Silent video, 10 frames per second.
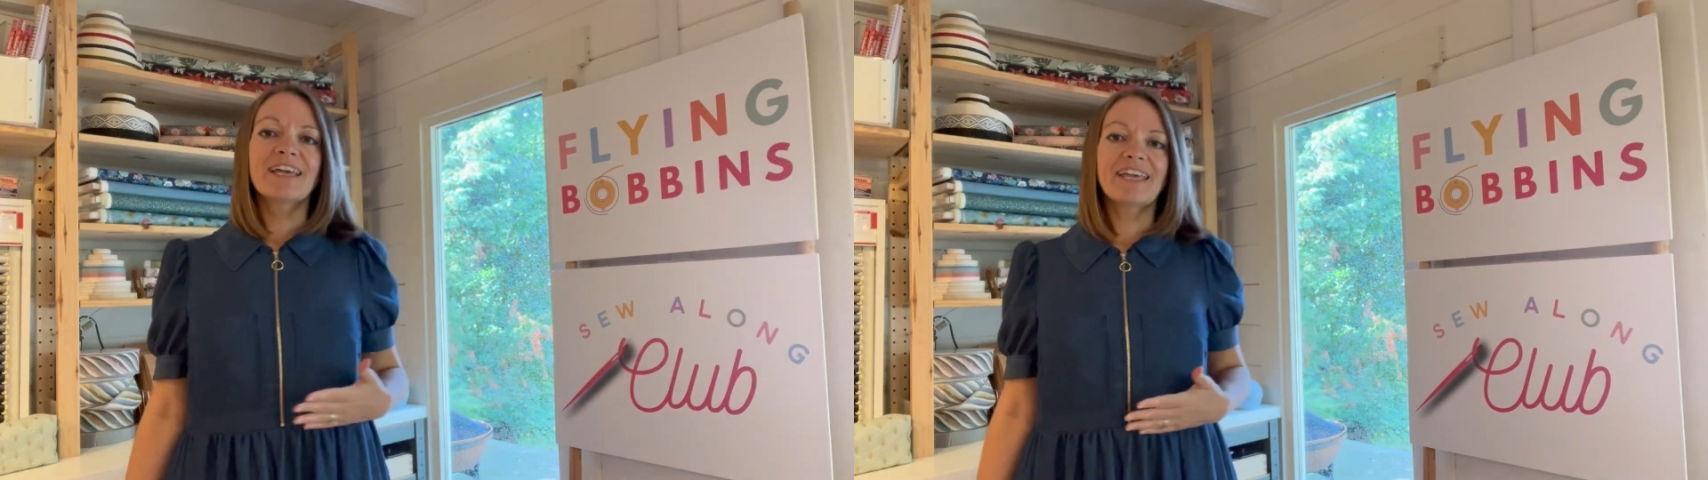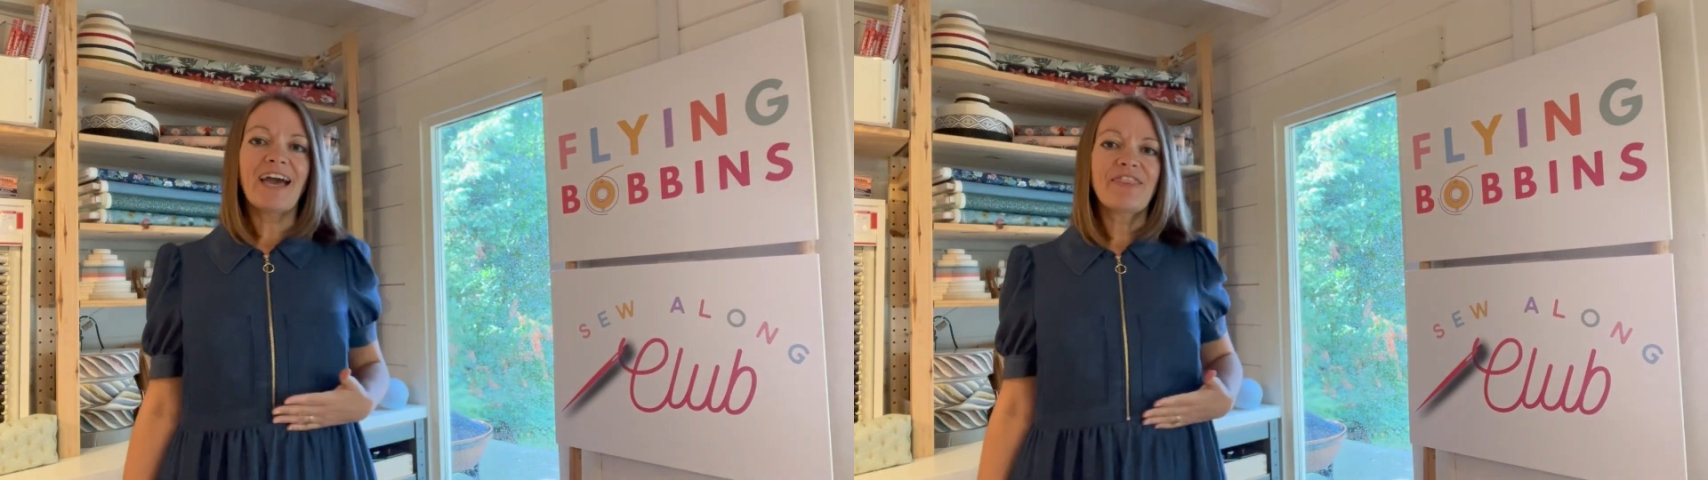
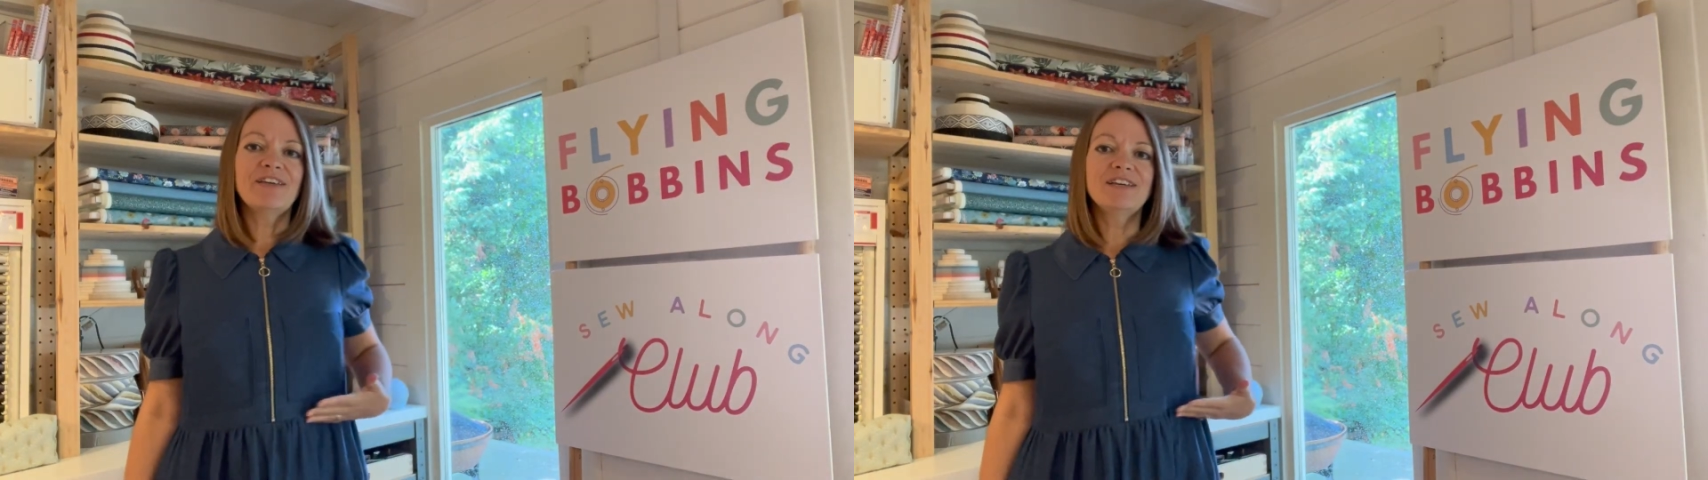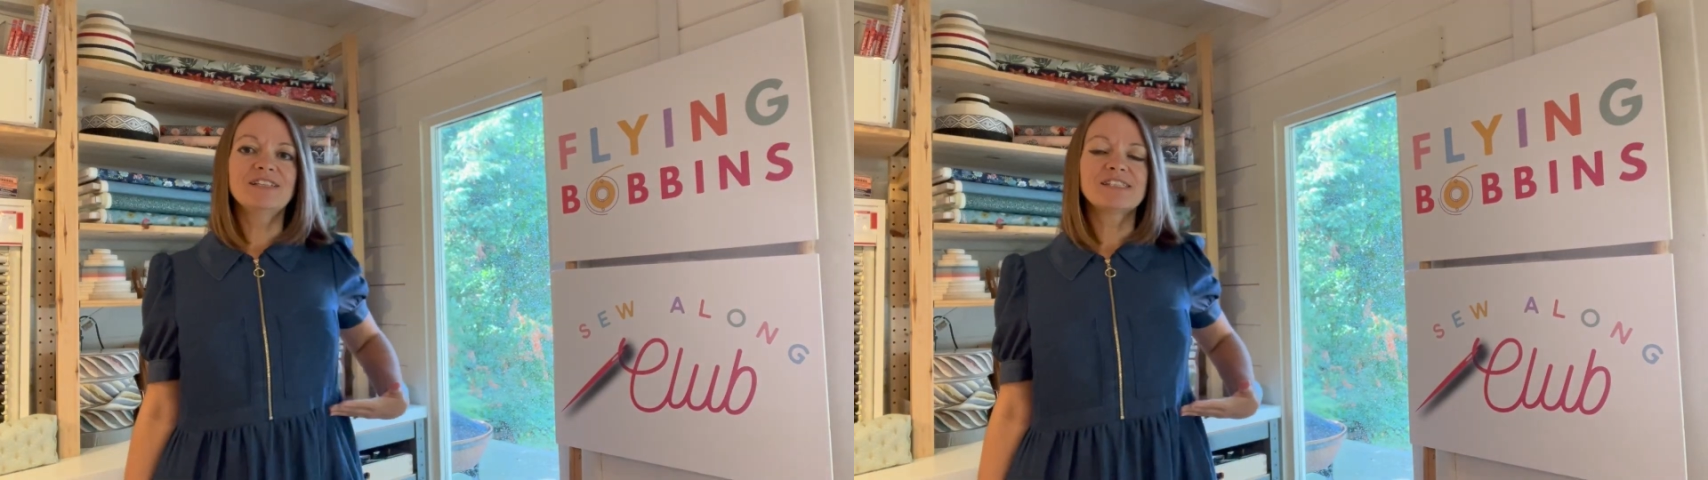
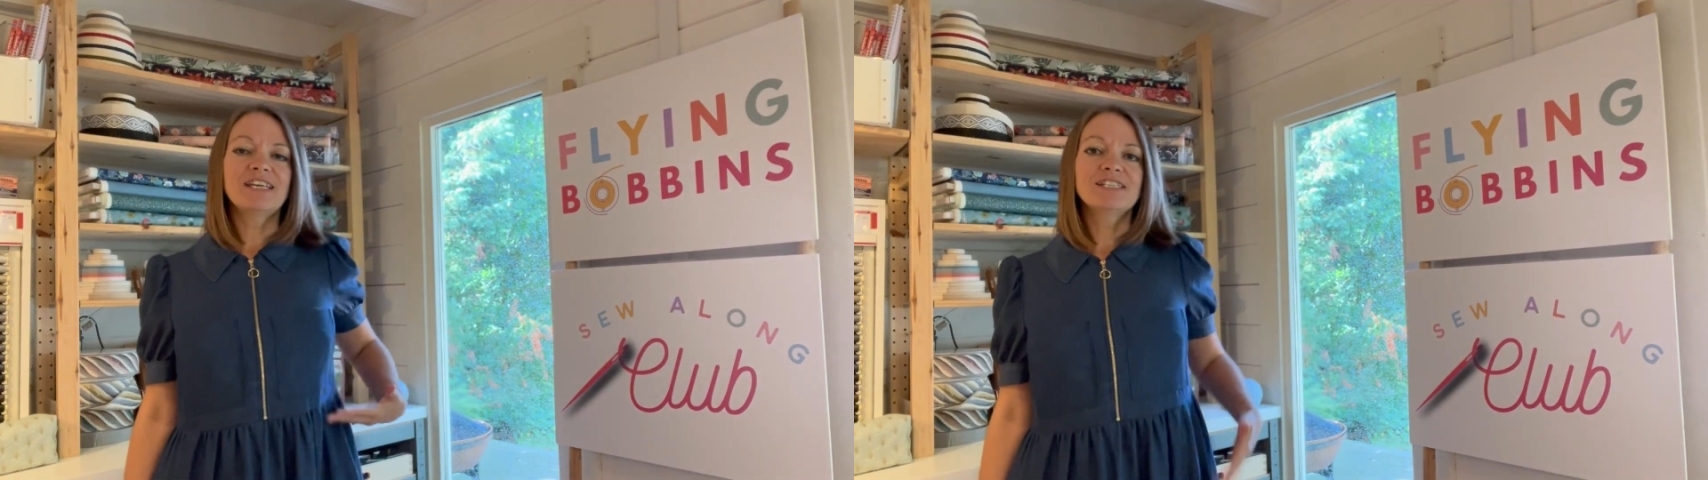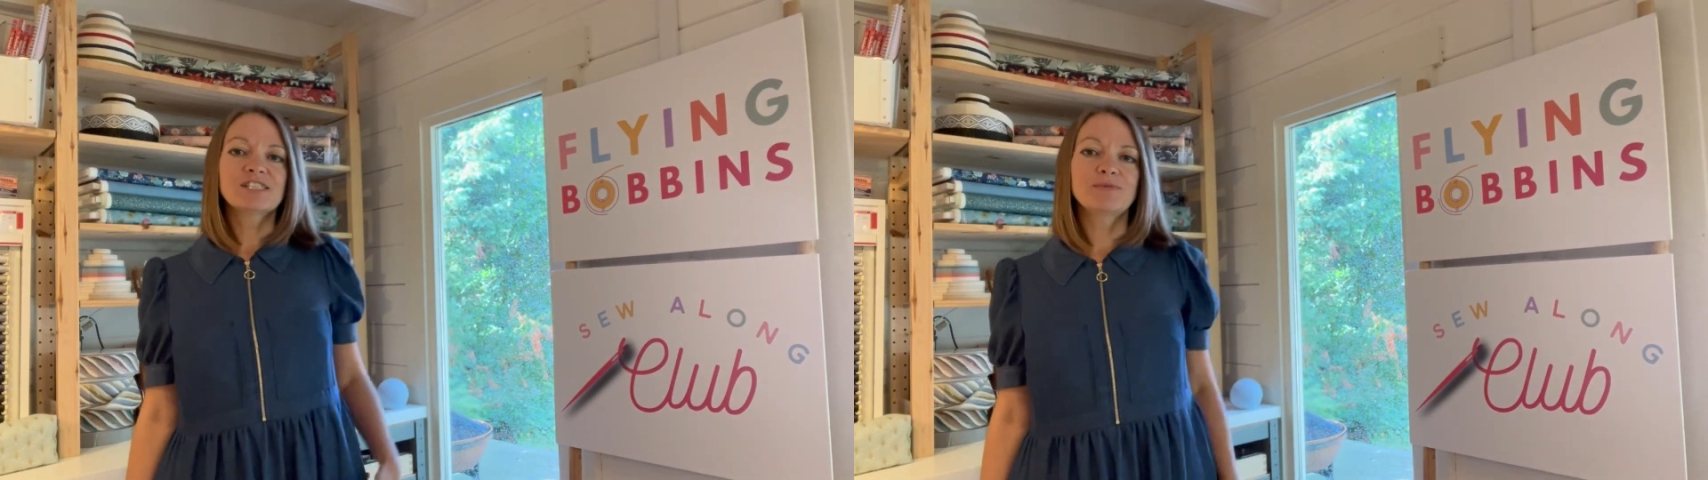gathers
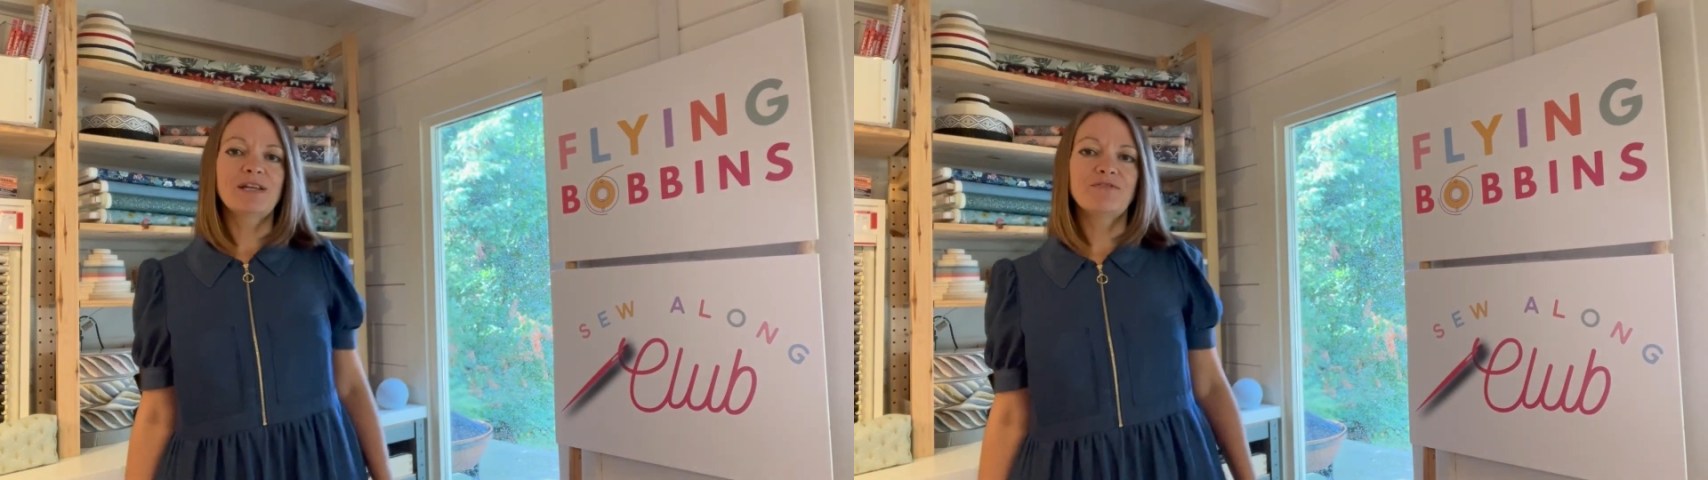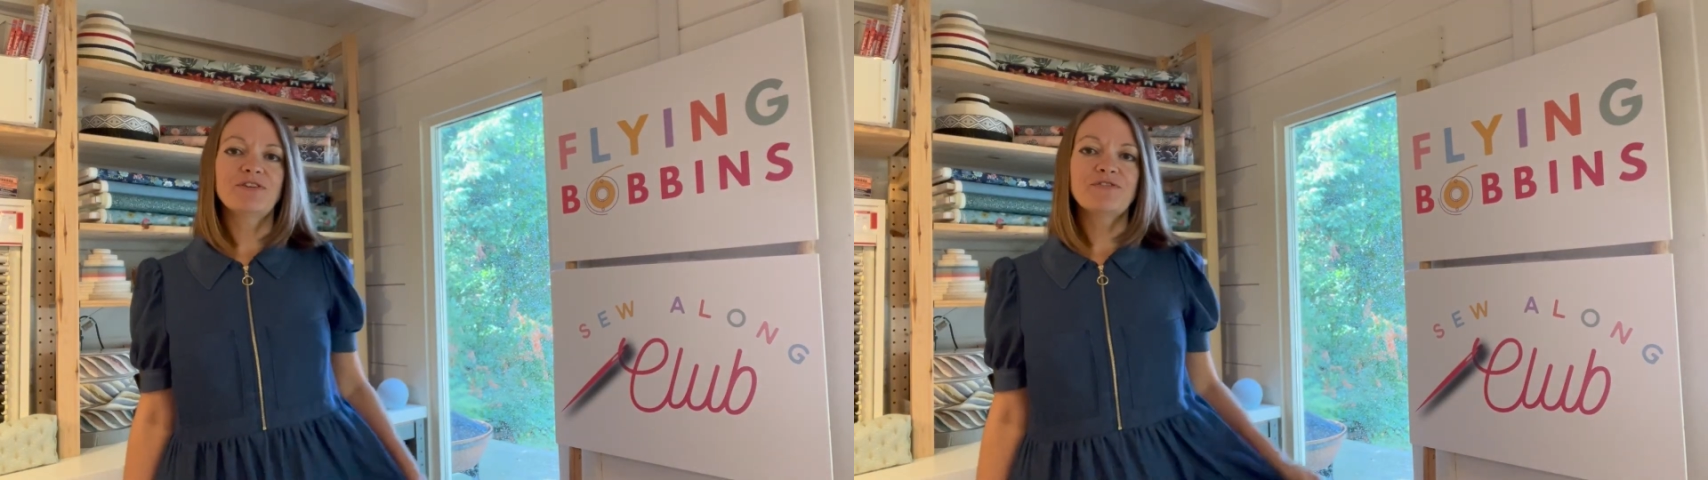into a
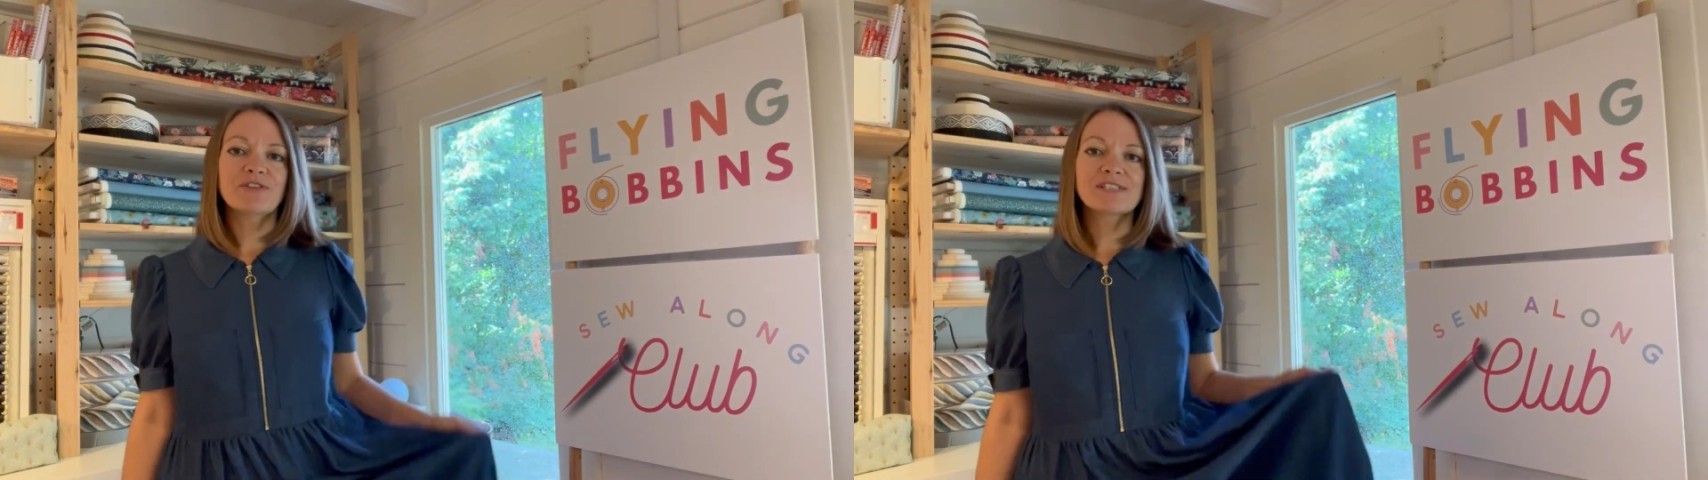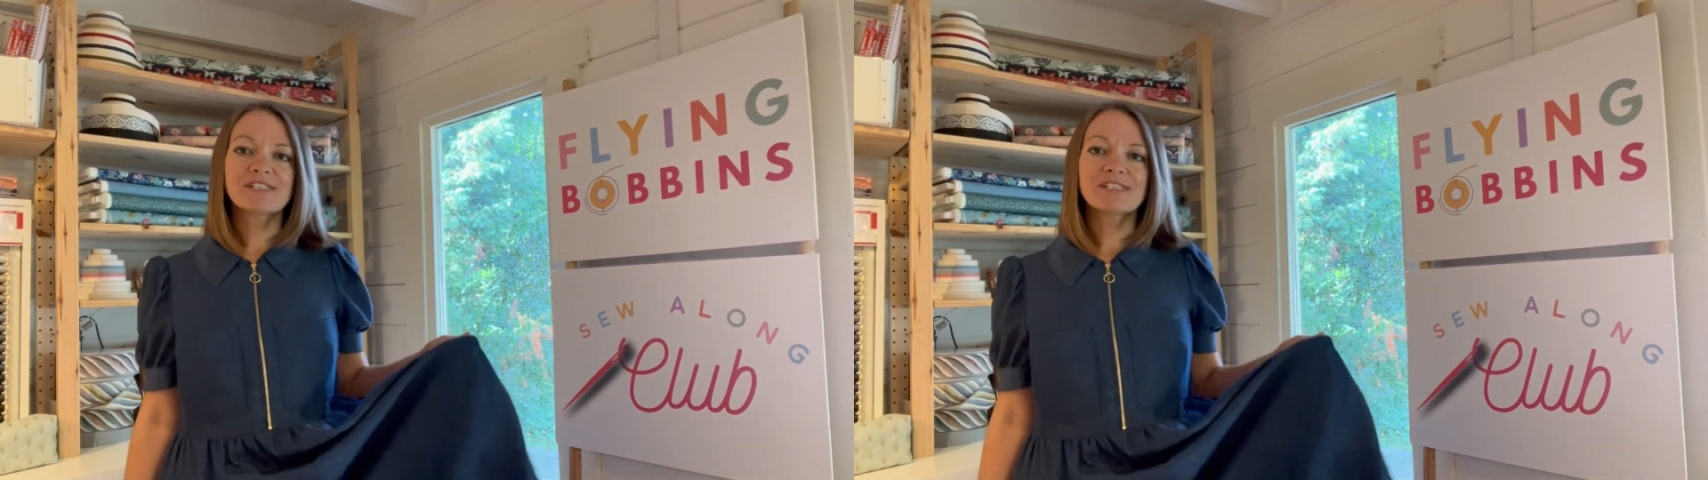lovely full